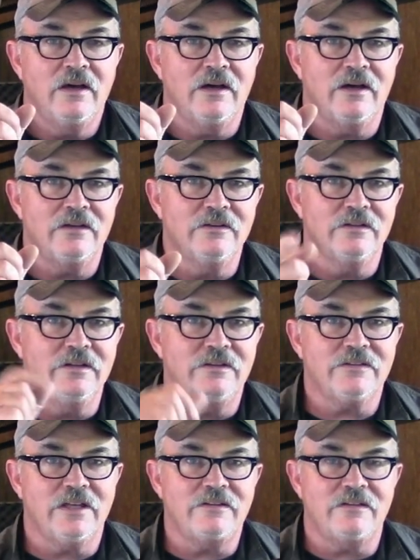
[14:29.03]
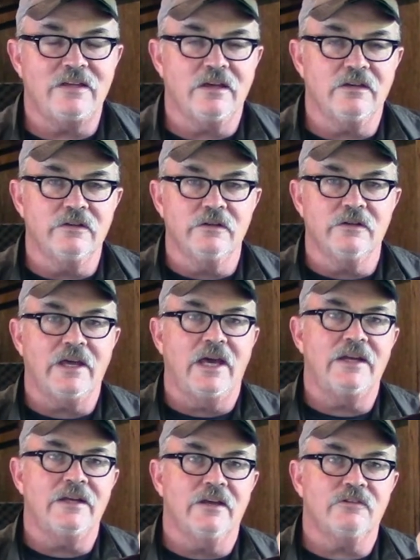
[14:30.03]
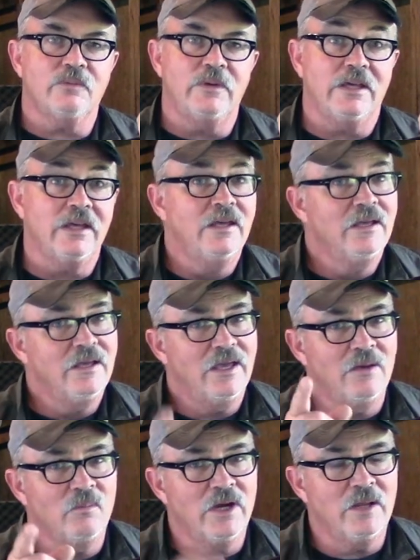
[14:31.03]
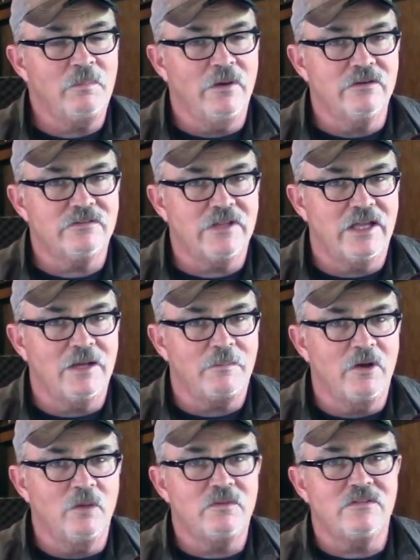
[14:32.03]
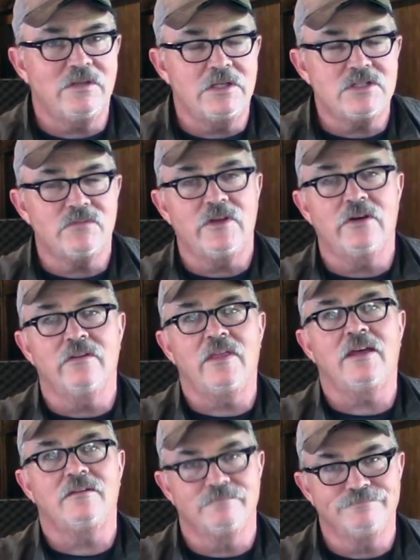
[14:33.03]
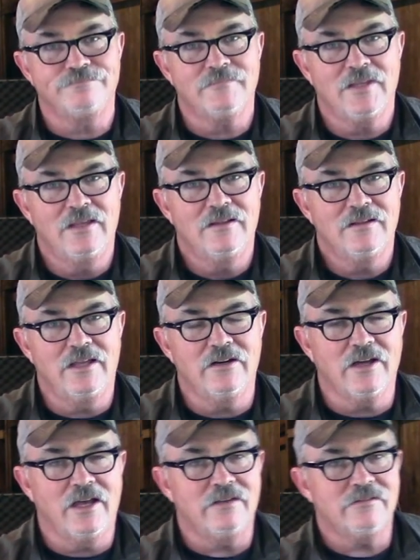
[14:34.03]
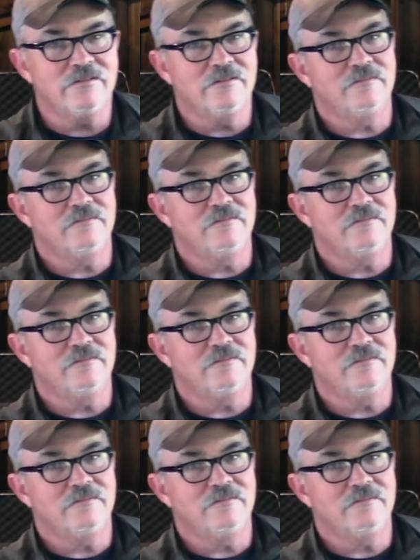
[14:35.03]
you'll at least get to take a good look at it next week. And when I post that up, I hope to see each of you here then. Later, guys.